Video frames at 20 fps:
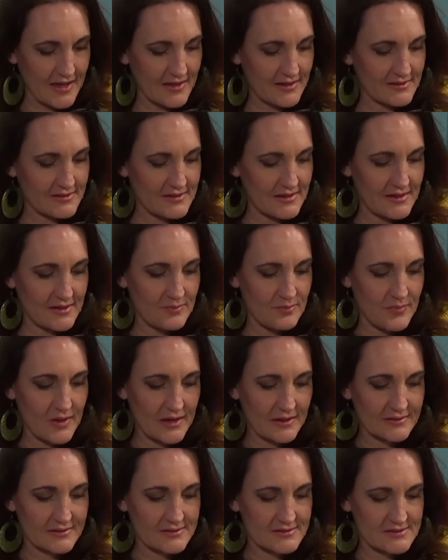and it
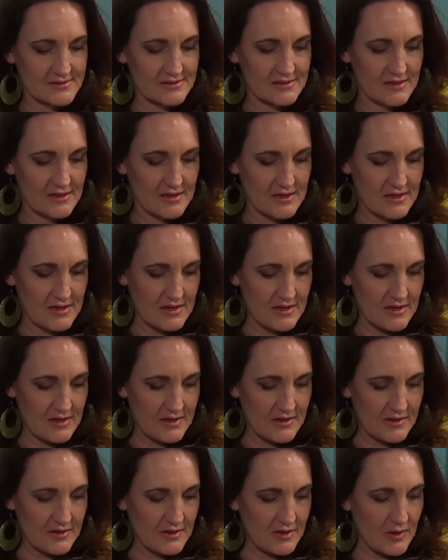makes
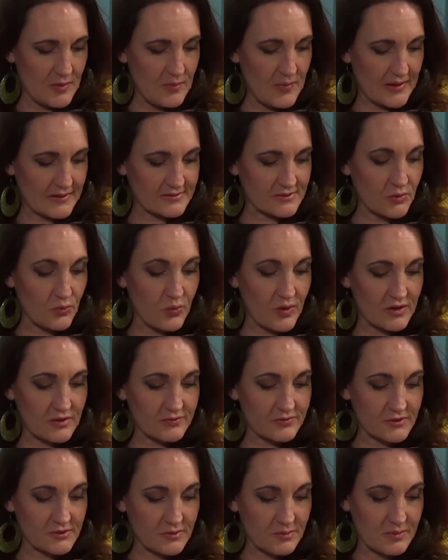it makes it
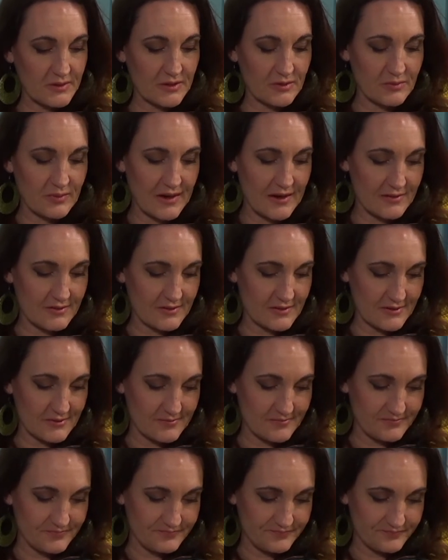wonderful to be around.
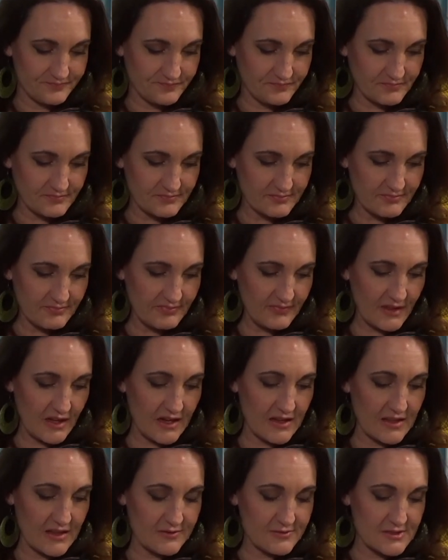
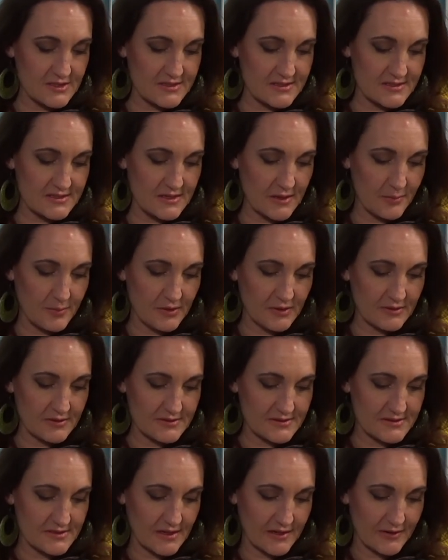I love to snuggle,
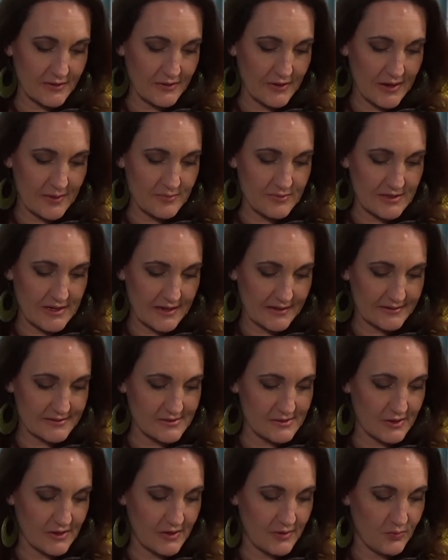snuggle up
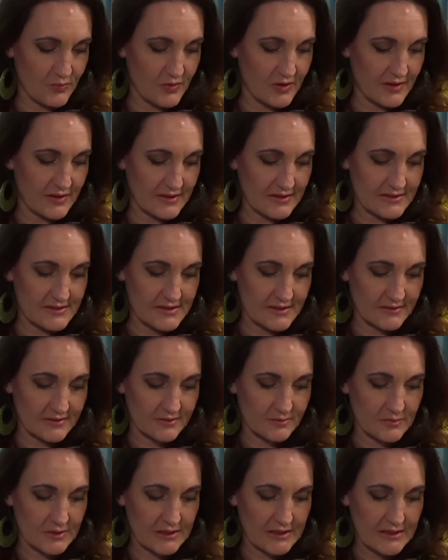next to him while he
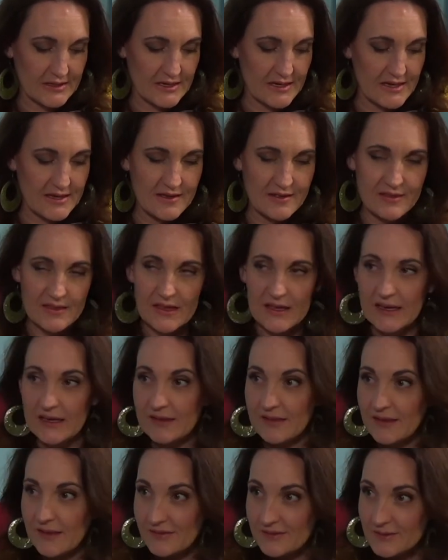tells me that
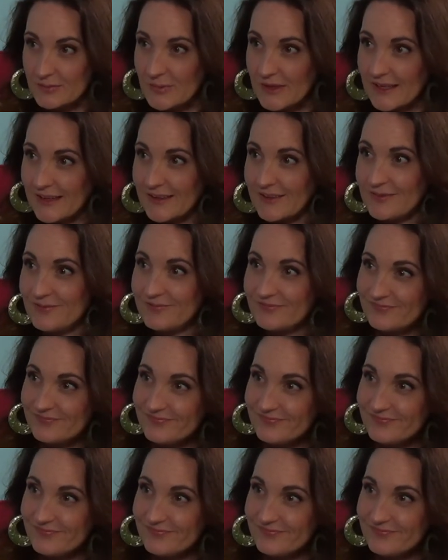he loves me.